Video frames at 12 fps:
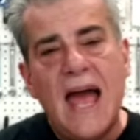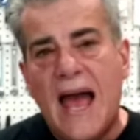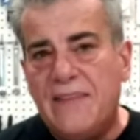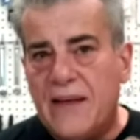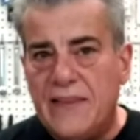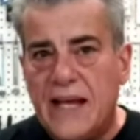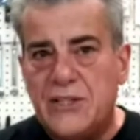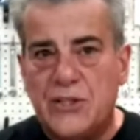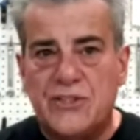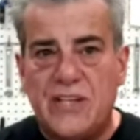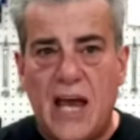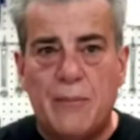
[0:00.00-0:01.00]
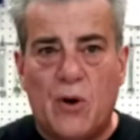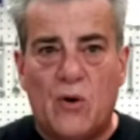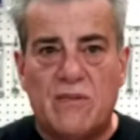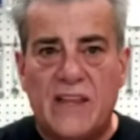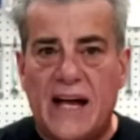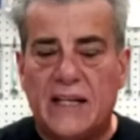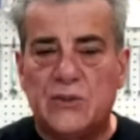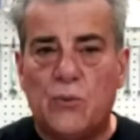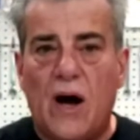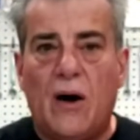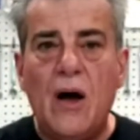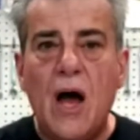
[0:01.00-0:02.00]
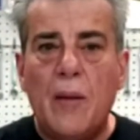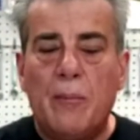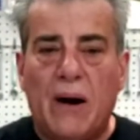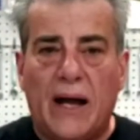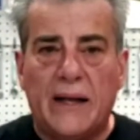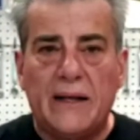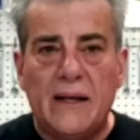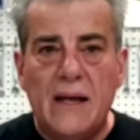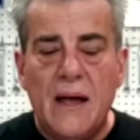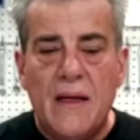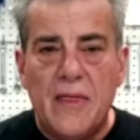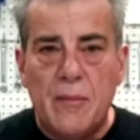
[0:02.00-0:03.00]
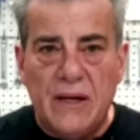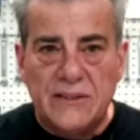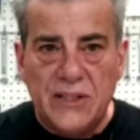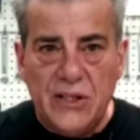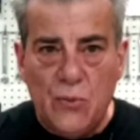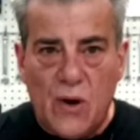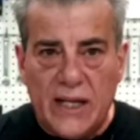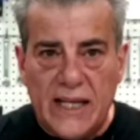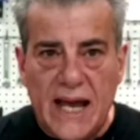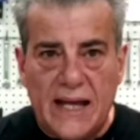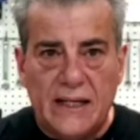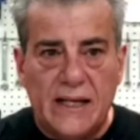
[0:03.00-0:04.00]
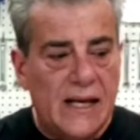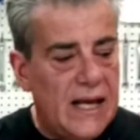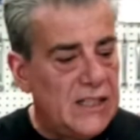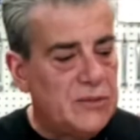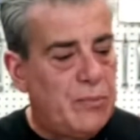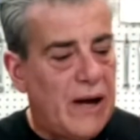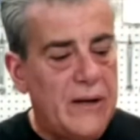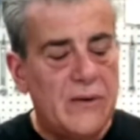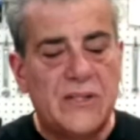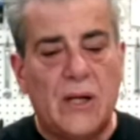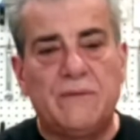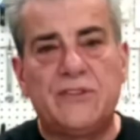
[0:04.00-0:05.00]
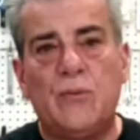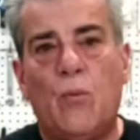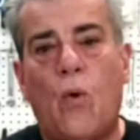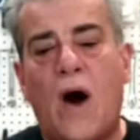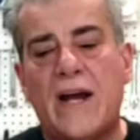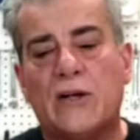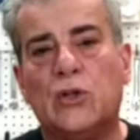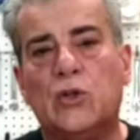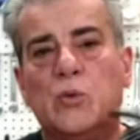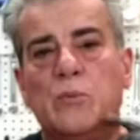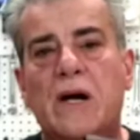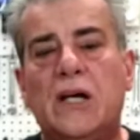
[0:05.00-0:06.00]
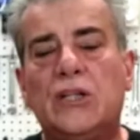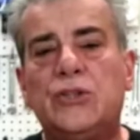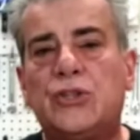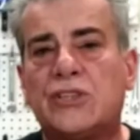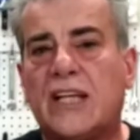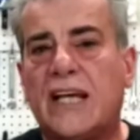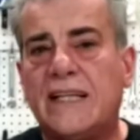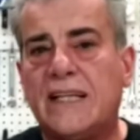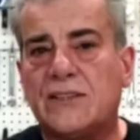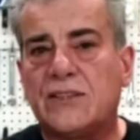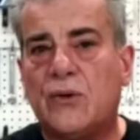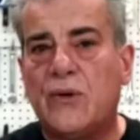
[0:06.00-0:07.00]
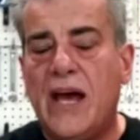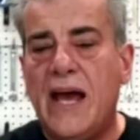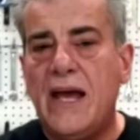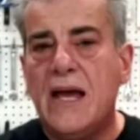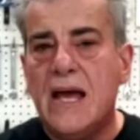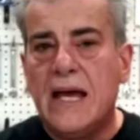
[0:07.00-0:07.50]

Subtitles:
and then they just tape over that as well. But the best thing you want to get is buy yourself some wire loom just like this, okay?